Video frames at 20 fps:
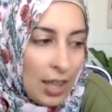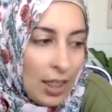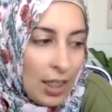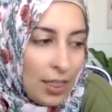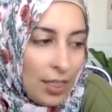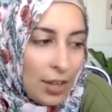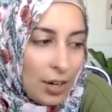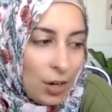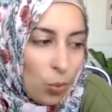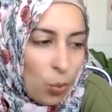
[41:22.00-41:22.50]

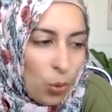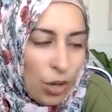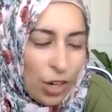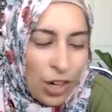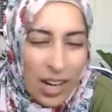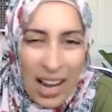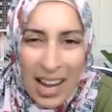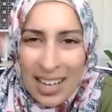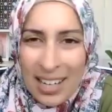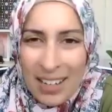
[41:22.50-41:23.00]
their
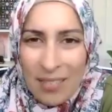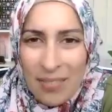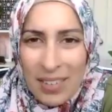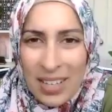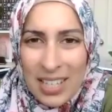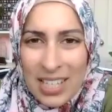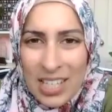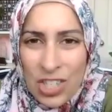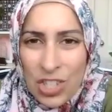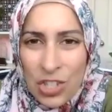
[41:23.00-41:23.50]
work kind
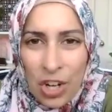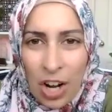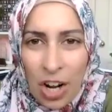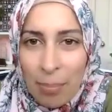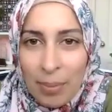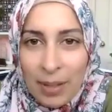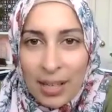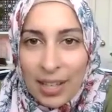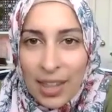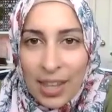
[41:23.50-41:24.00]
of is
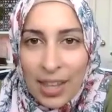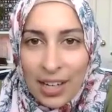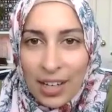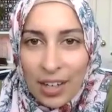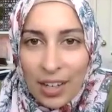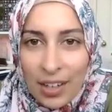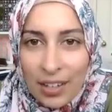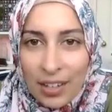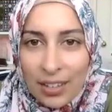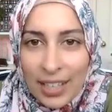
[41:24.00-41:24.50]
stopping
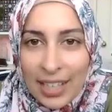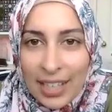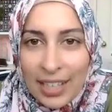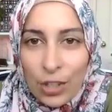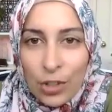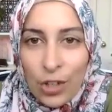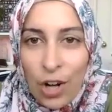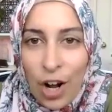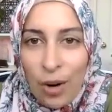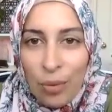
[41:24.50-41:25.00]
there. Like
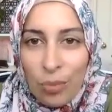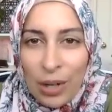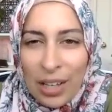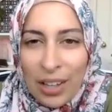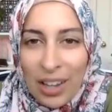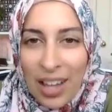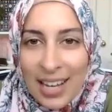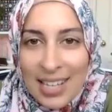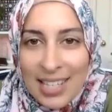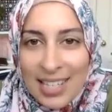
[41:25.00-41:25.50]
they're not
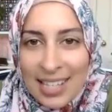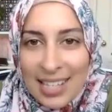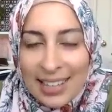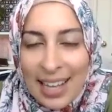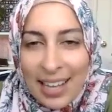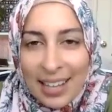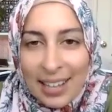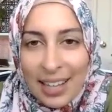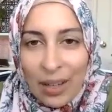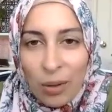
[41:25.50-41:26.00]
realizing
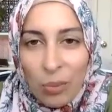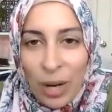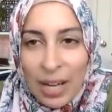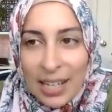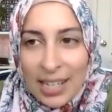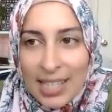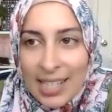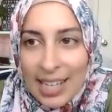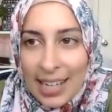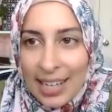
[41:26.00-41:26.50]
that, like,
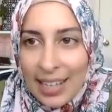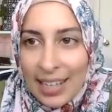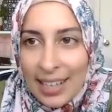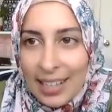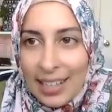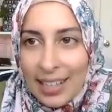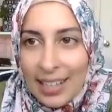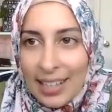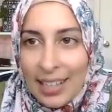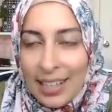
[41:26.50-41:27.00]
wait a
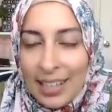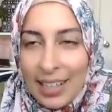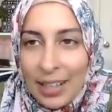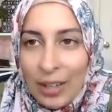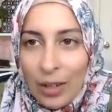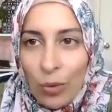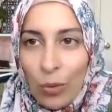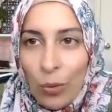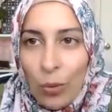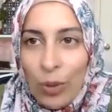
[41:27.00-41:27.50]
second,
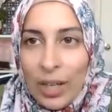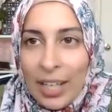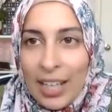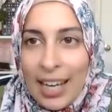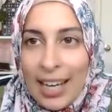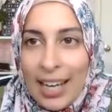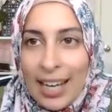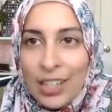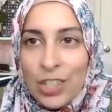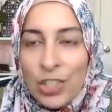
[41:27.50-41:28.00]
we
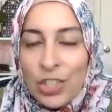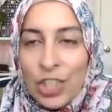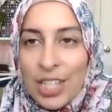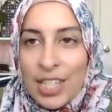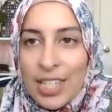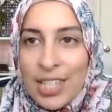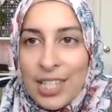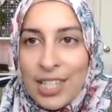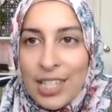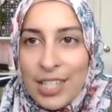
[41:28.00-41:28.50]
can't
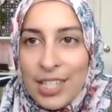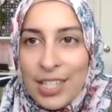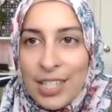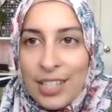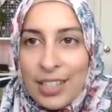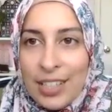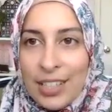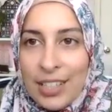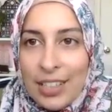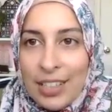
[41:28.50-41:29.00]
just
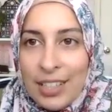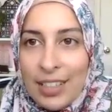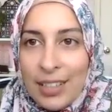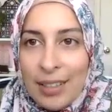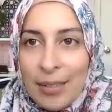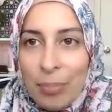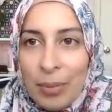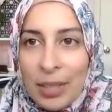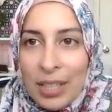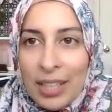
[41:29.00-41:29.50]

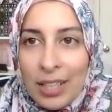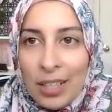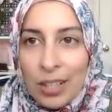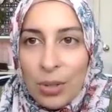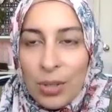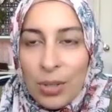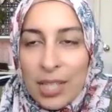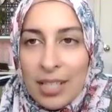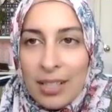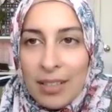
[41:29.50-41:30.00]
be
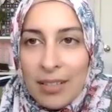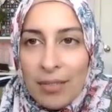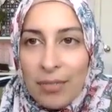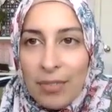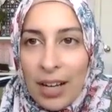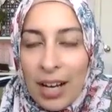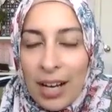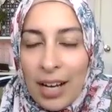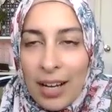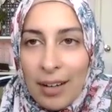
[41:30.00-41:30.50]
inclusive
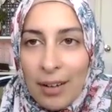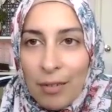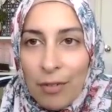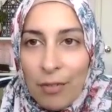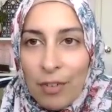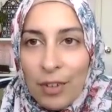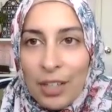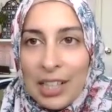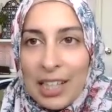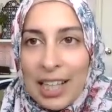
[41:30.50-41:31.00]

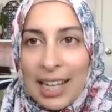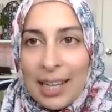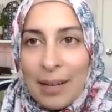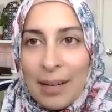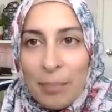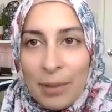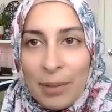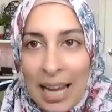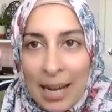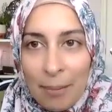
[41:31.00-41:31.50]
of
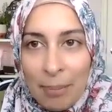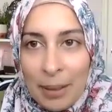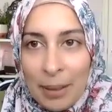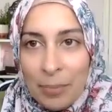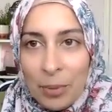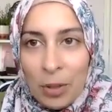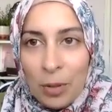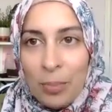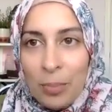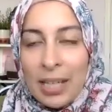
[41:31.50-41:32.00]
like Black
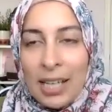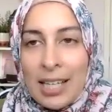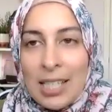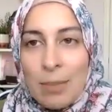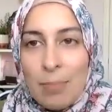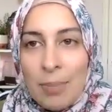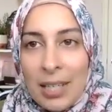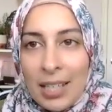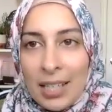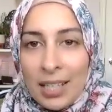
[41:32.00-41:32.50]
people,
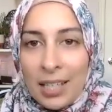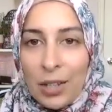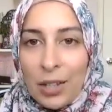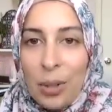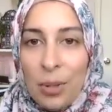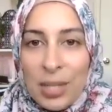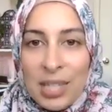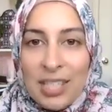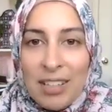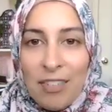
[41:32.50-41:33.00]
because being
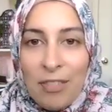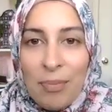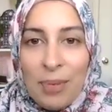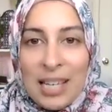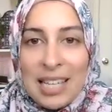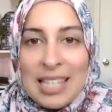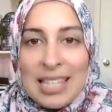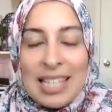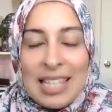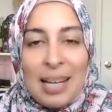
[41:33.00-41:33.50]
inclusive
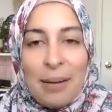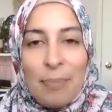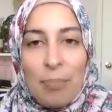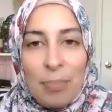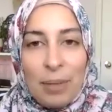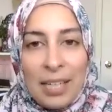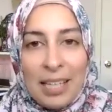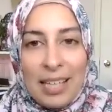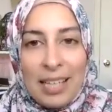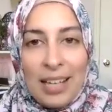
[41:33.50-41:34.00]
means like
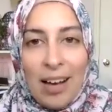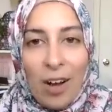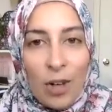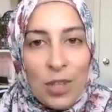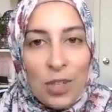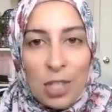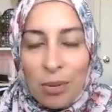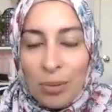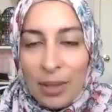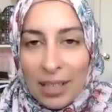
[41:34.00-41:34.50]
be
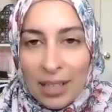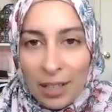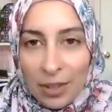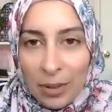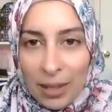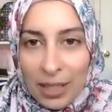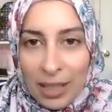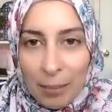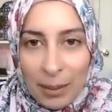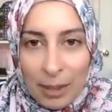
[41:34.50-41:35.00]
also
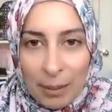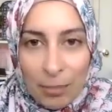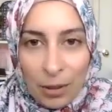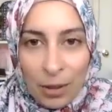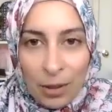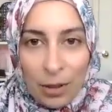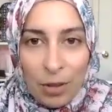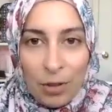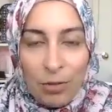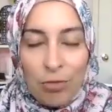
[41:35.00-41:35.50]
including
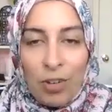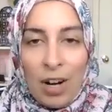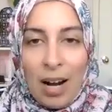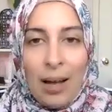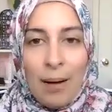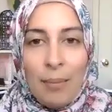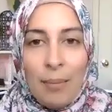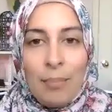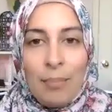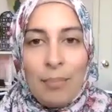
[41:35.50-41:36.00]
people
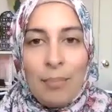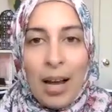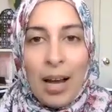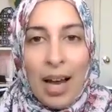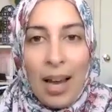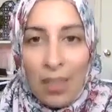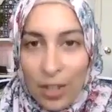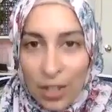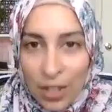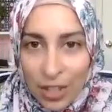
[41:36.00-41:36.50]
from
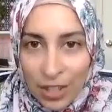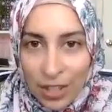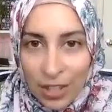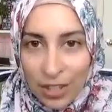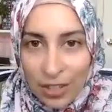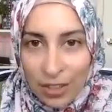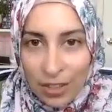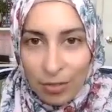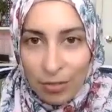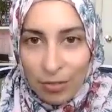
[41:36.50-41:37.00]

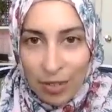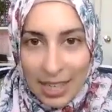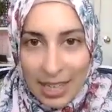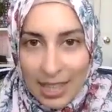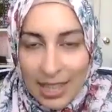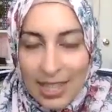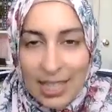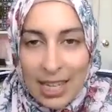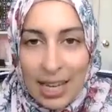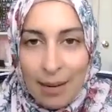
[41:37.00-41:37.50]
other
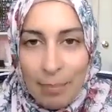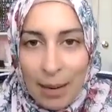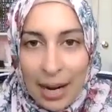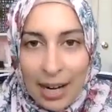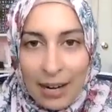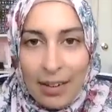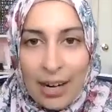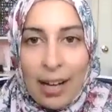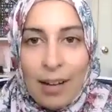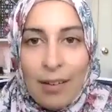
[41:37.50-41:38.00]
faiths and
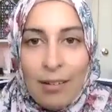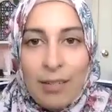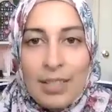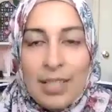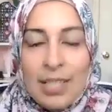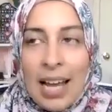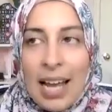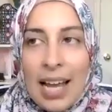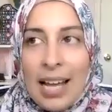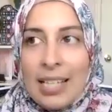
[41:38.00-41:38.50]

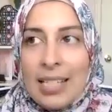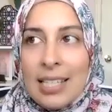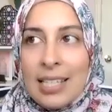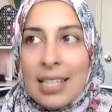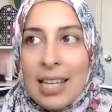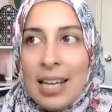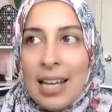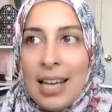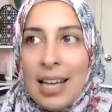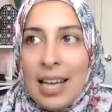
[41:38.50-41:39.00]
backgrounds. And
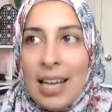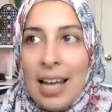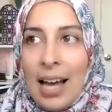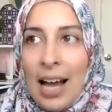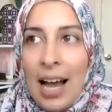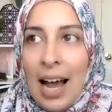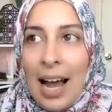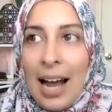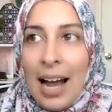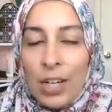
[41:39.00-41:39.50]

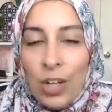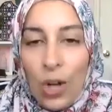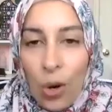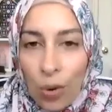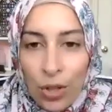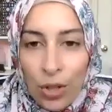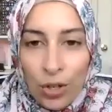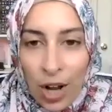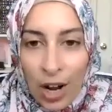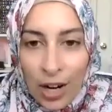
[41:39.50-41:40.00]
I
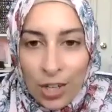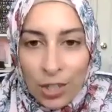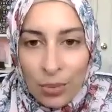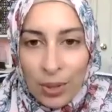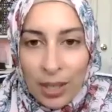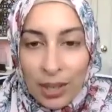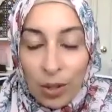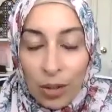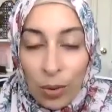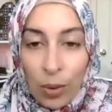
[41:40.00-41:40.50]
know they're not
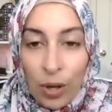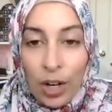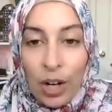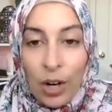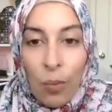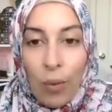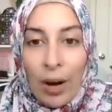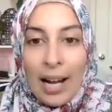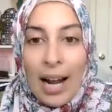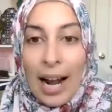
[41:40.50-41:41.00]
doing the
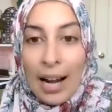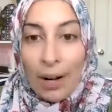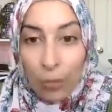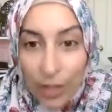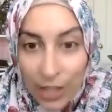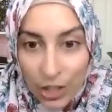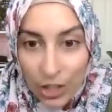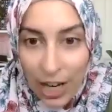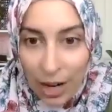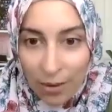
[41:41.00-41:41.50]
work when I
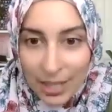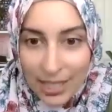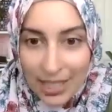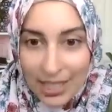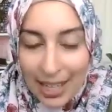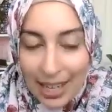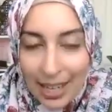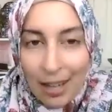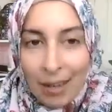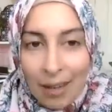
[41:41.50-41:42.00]
reach out
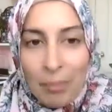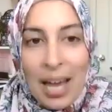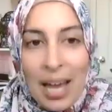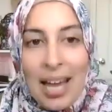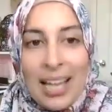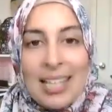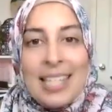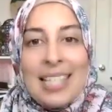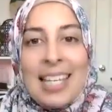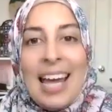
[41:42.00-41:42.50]
to them
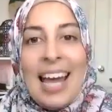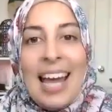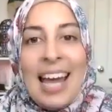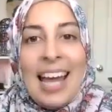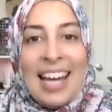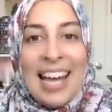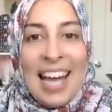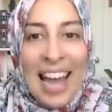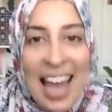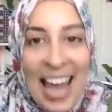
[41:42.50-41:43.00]
and
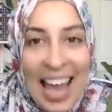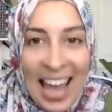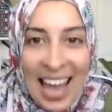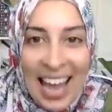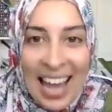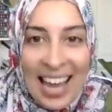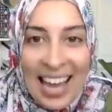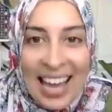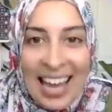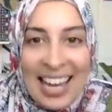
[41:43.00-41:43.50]
say,
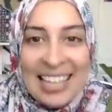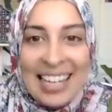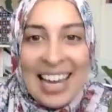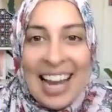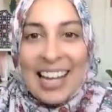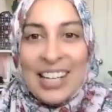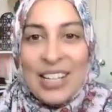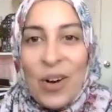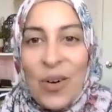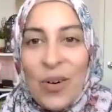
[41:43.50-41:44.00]
hey,
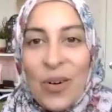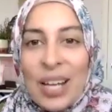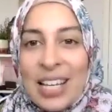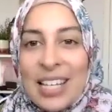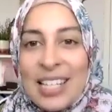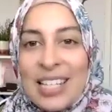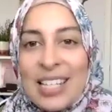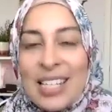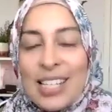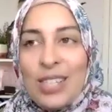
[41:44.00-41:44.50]
I
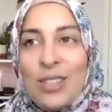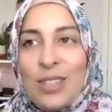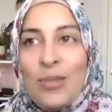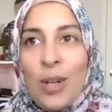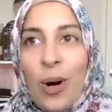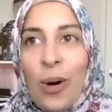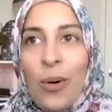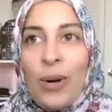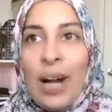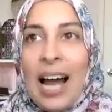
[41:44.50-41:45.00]
noticed you
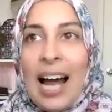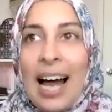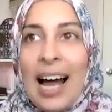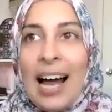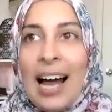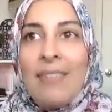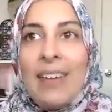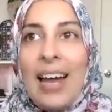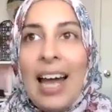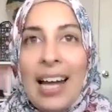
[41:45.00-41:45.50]
don't
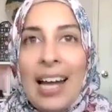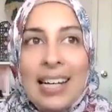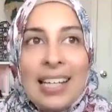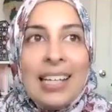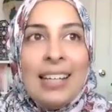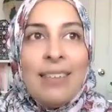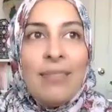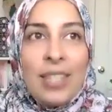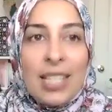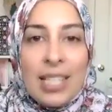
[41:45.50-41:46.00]
have
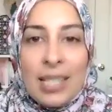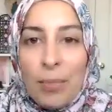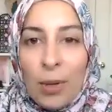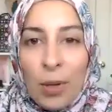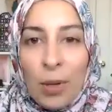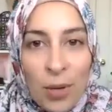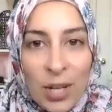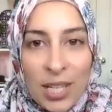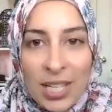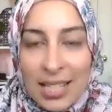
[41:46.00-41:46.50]
any
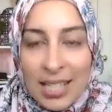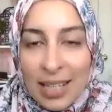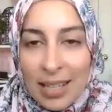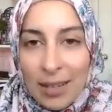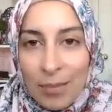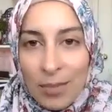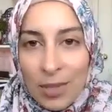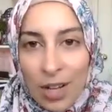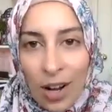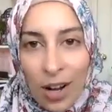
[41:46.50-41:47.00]
visible
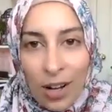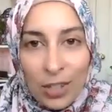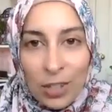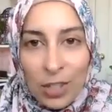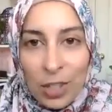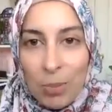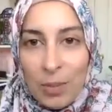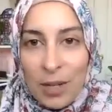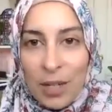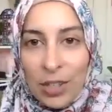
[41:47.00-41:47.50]
Muslims on
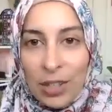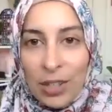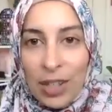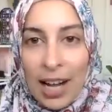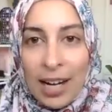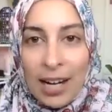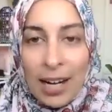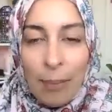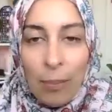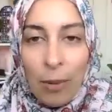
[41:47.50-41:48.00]
your speaker
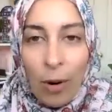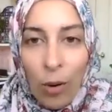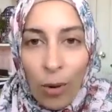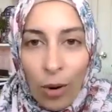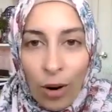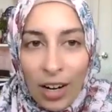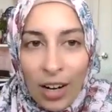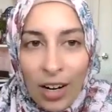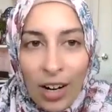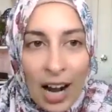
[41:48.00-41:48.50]
lineup,
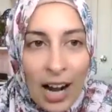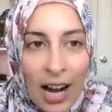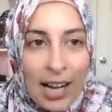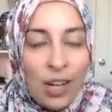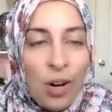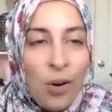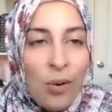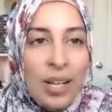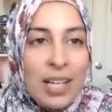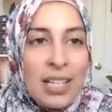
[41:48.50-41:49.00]
or I
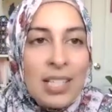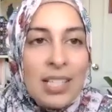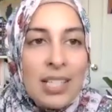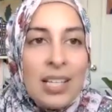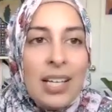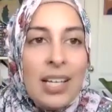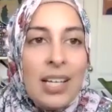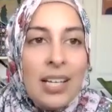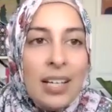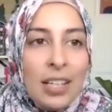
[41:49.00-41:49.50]

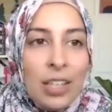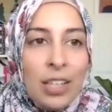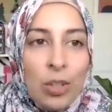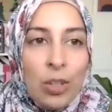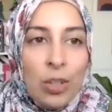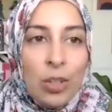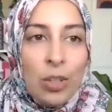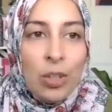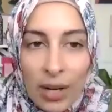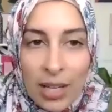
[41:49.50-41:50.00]
noticed you
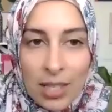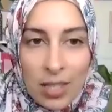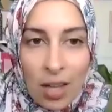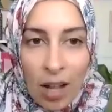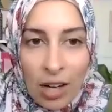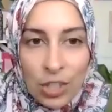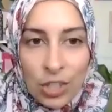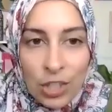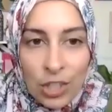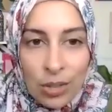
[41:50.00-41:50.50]
always
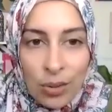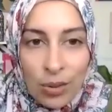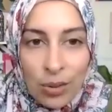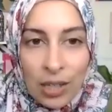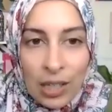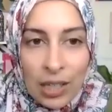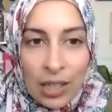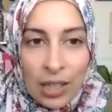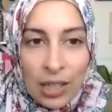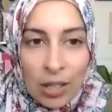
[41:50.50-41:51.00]
launch
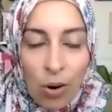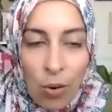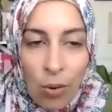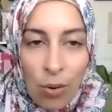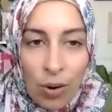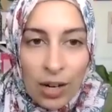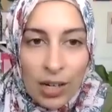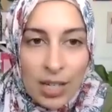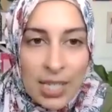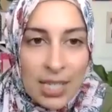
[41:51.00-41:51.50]
your
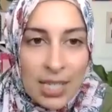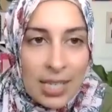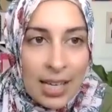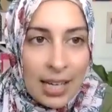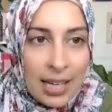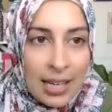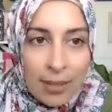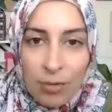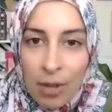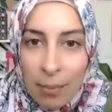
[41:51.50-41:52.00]
course
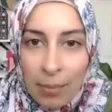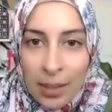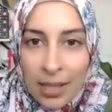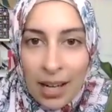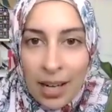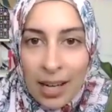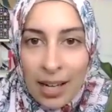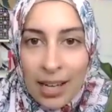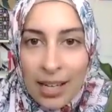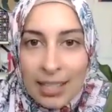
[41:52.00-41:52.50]
in
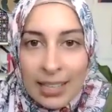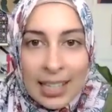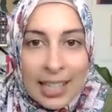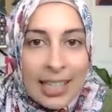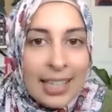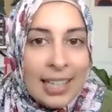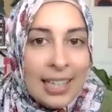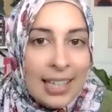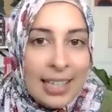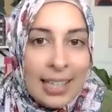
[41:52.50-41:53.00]
Ramadan.
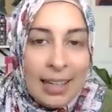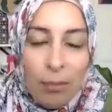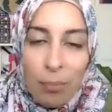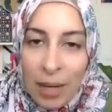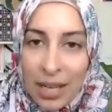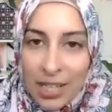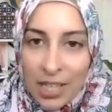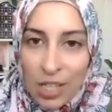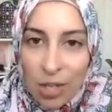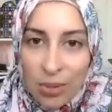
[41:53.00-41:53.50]
Like, it
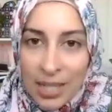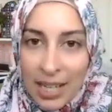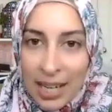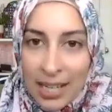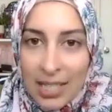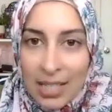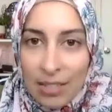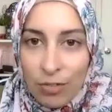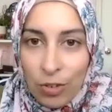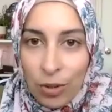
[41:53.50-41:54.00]
makes no
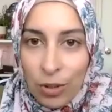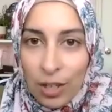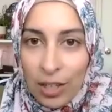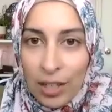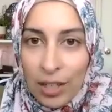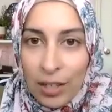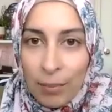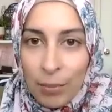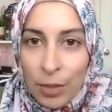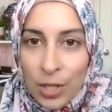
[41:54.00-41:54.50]
sense
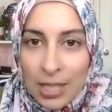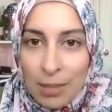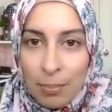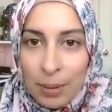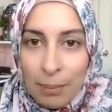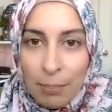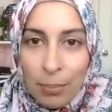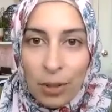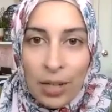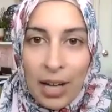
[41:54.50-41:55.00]
for Muslim
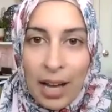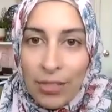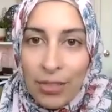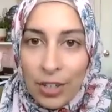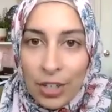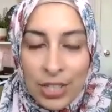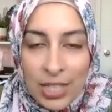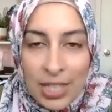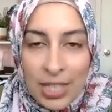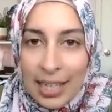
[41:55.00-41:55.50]
people. And
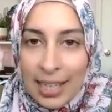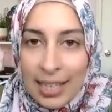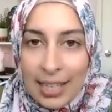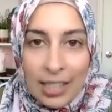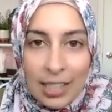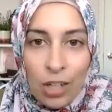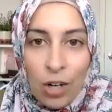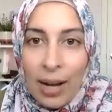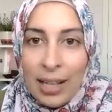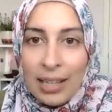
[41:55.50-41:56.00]
there's like,
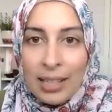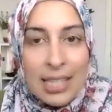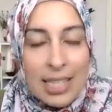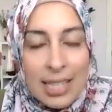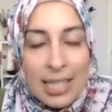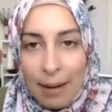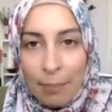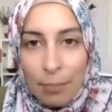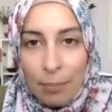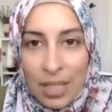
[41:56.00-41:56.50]
at
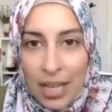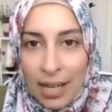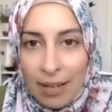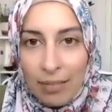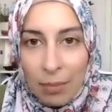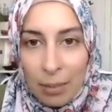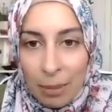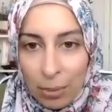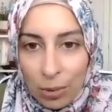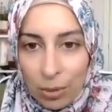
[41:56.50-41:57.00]
least 10% of
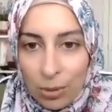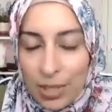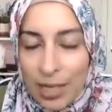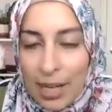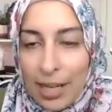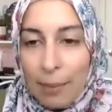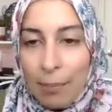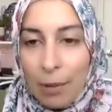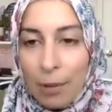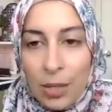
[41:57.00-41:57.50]
the people who
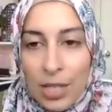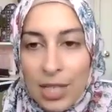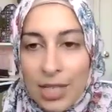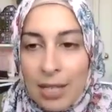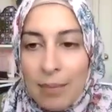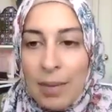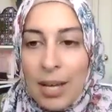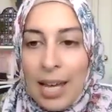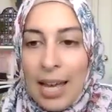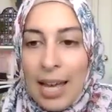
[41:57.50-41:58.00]
sign up are
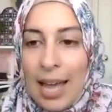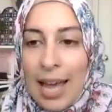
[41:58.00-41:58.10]
Muslim.